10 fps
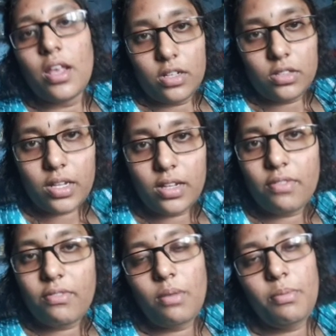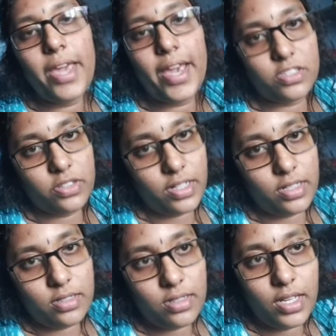and then will be
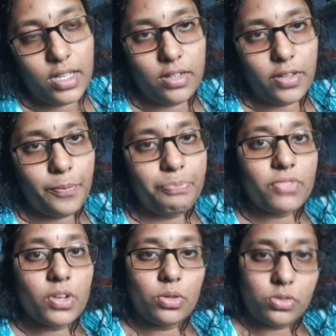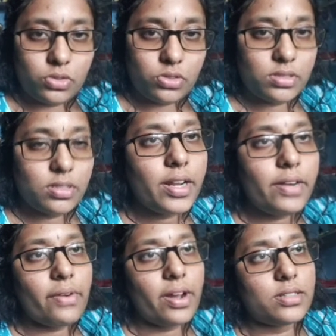excreted in the kidney.
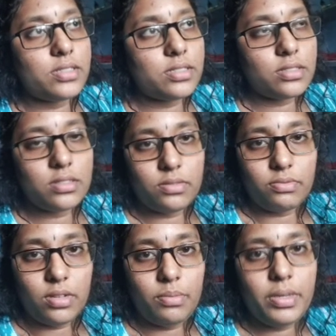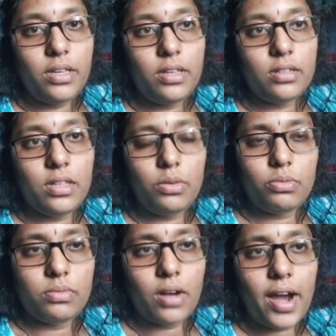Certain drugs will be in the
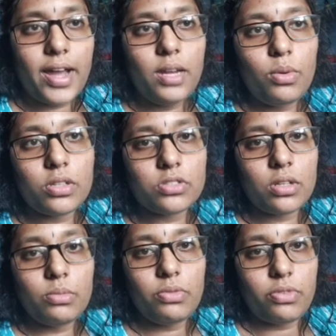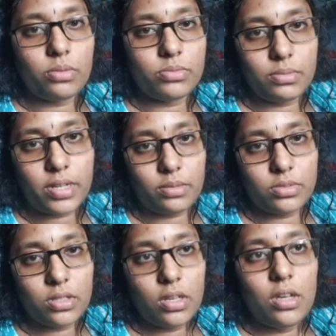highly water soluble form
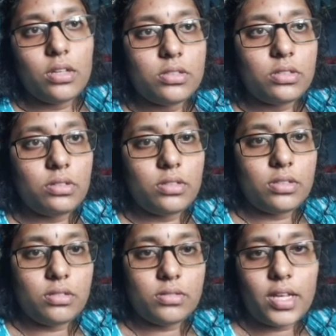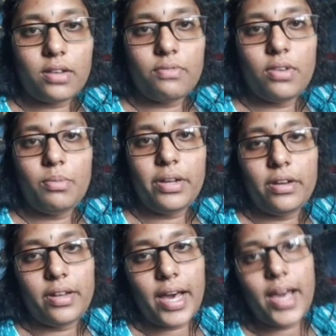sometimes, so that will
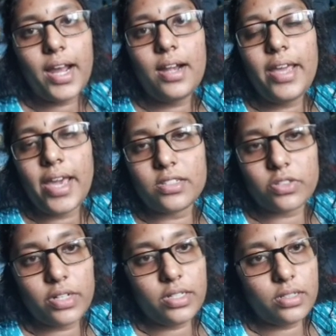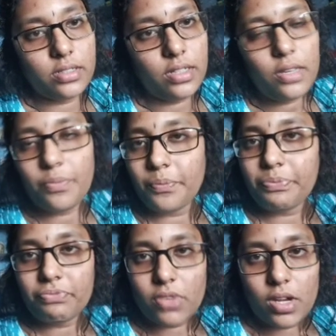be directly excreted in the
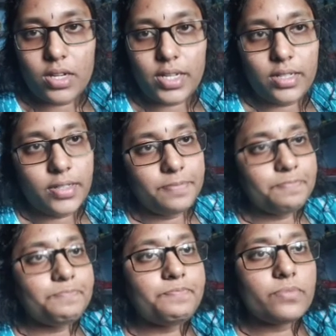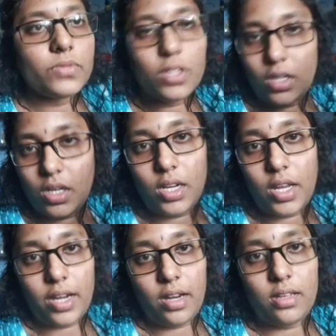kidney
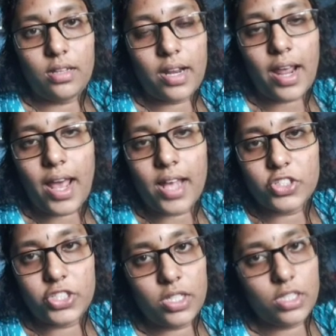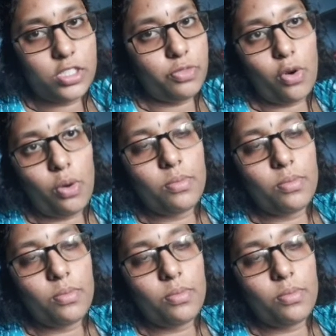in an unchanged form.